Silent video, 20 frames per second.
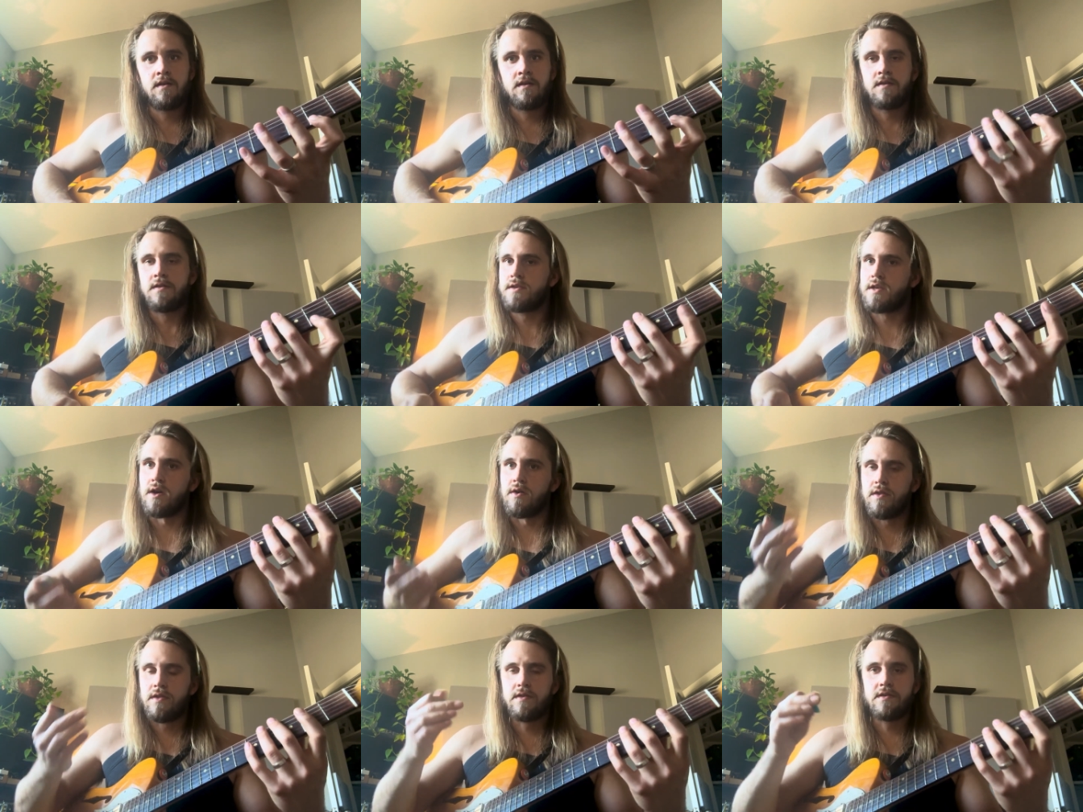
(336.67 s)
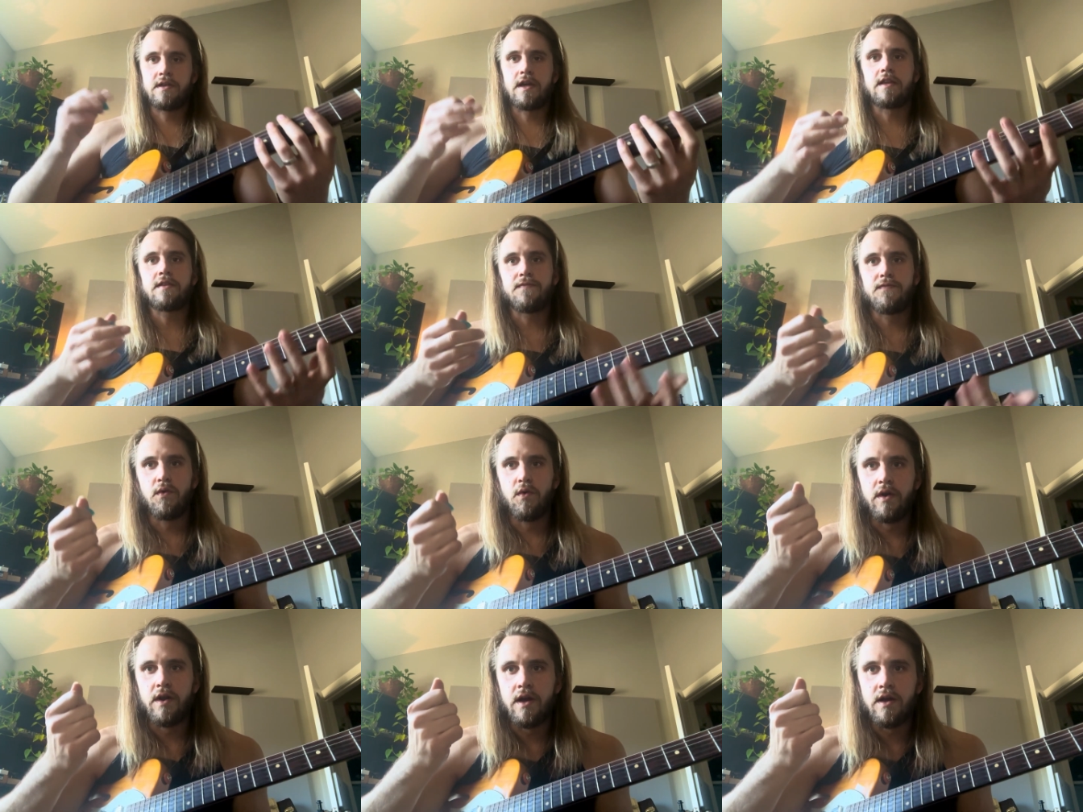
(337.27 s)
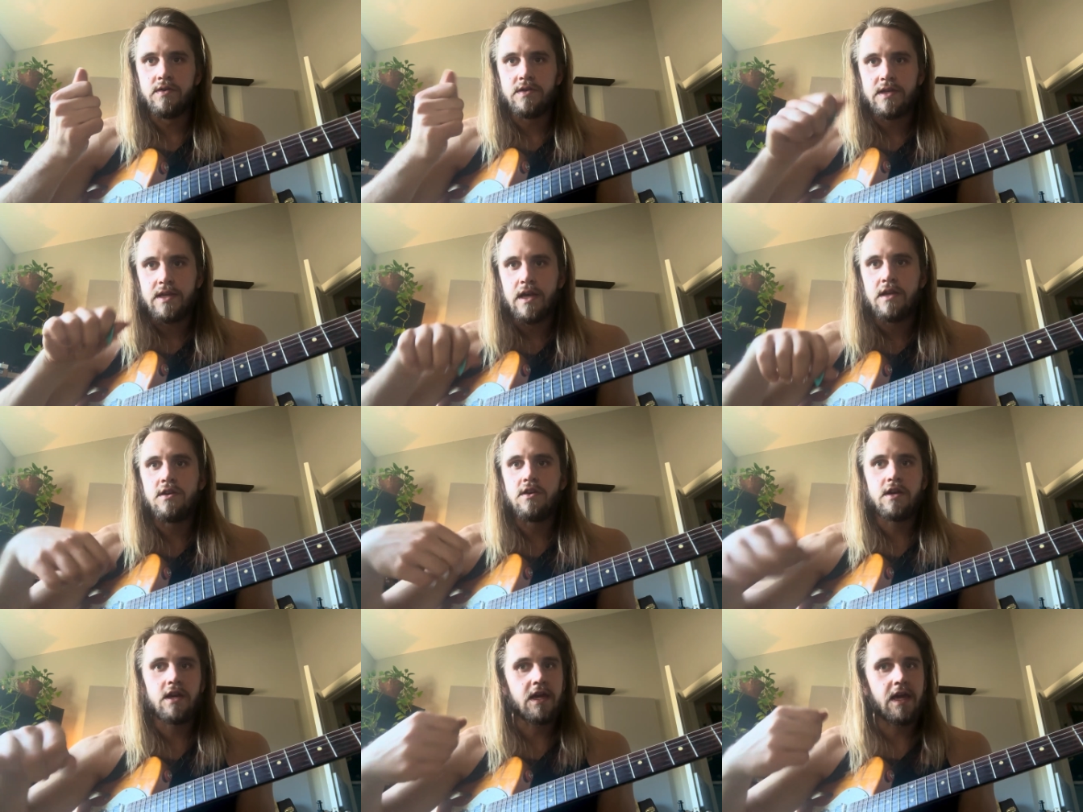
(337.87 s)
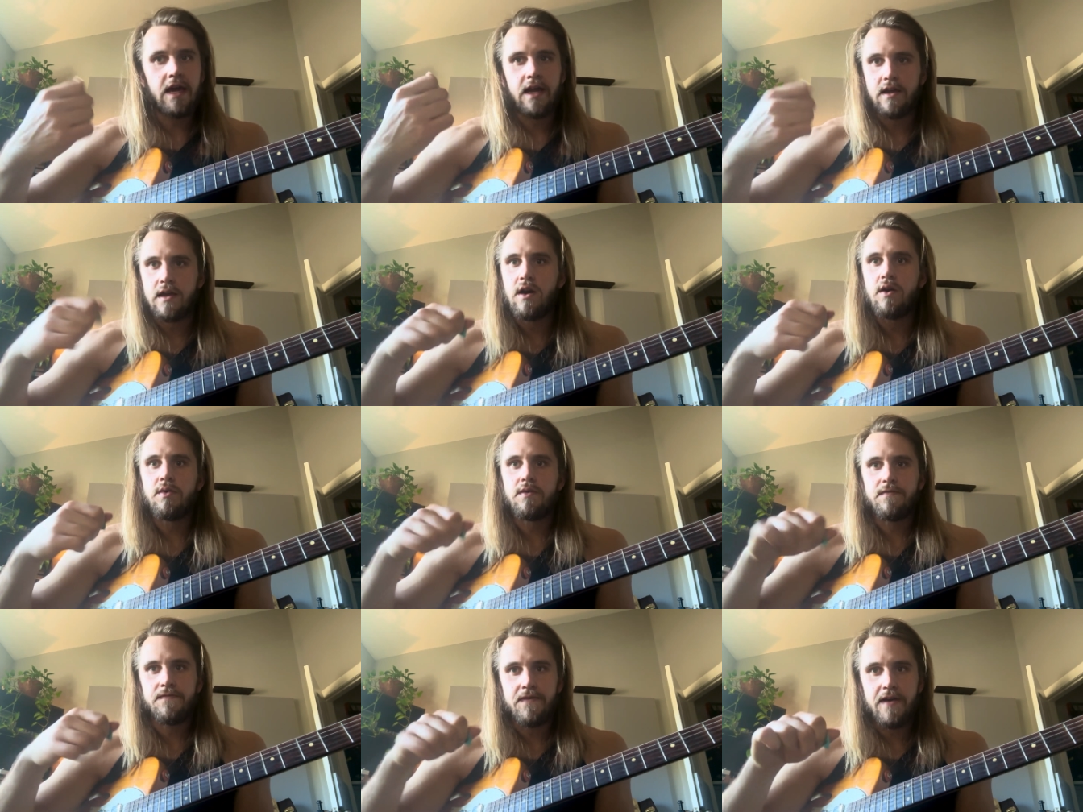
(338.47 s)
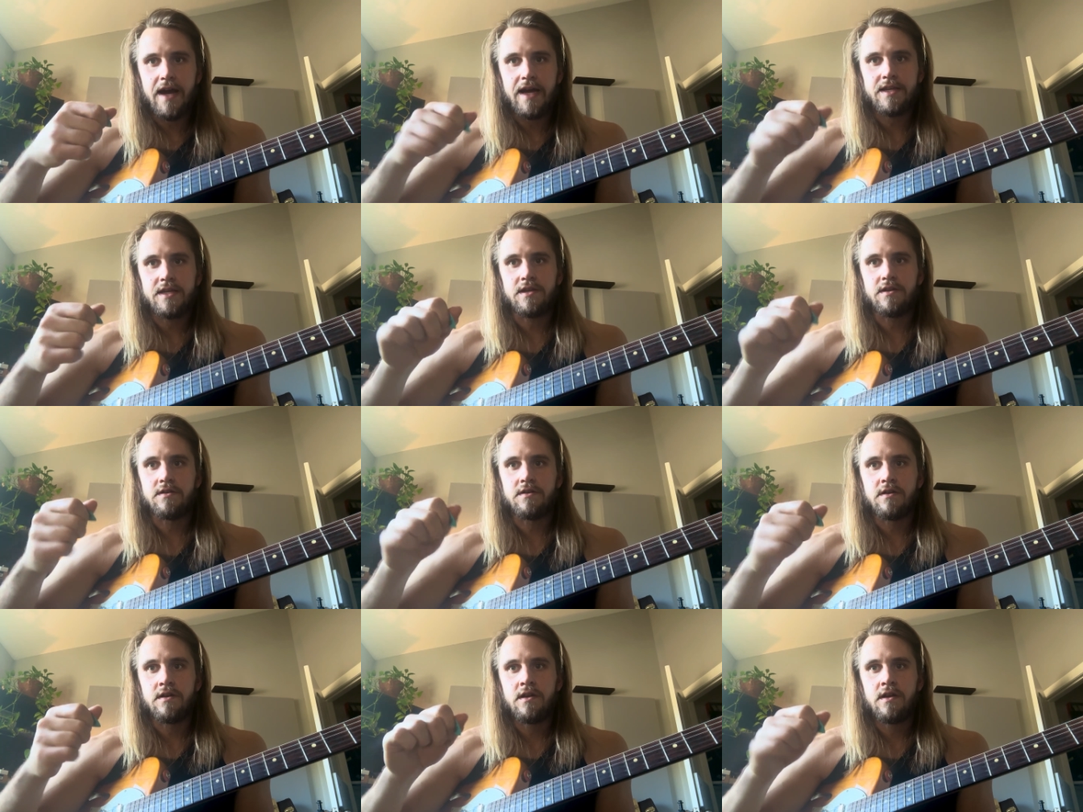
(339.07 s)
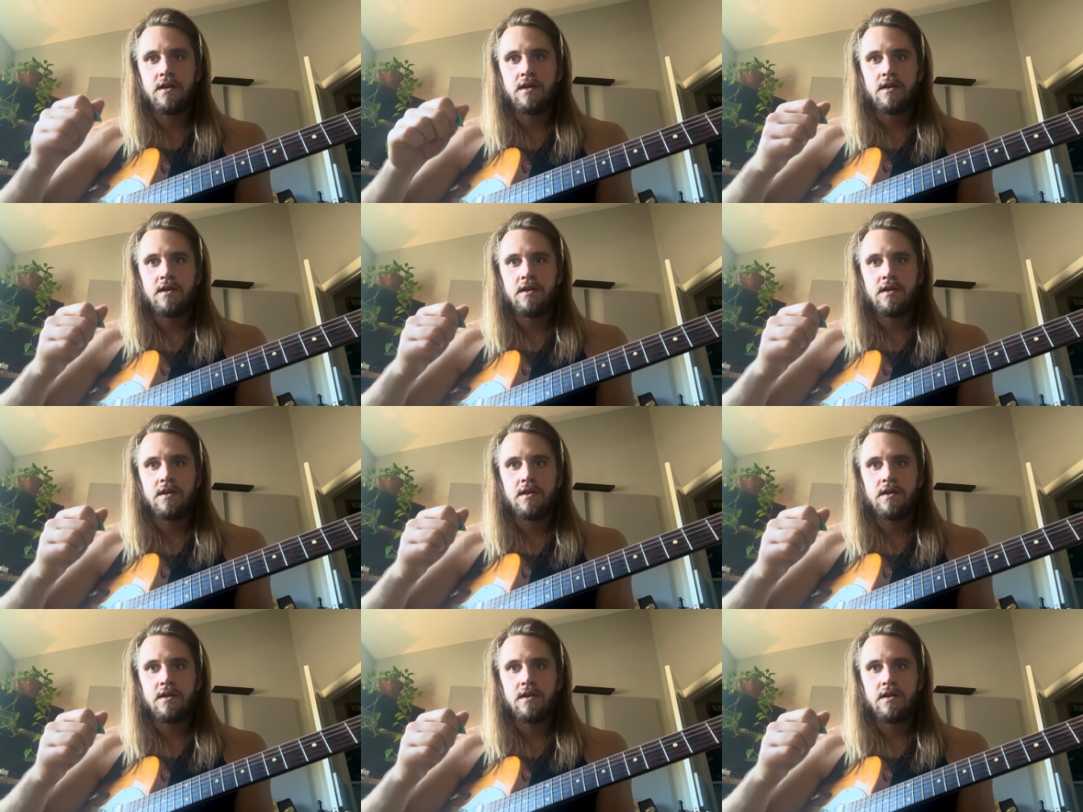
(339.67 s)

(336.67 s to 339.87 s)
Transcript: So that's 4 notes, and you can get going faster,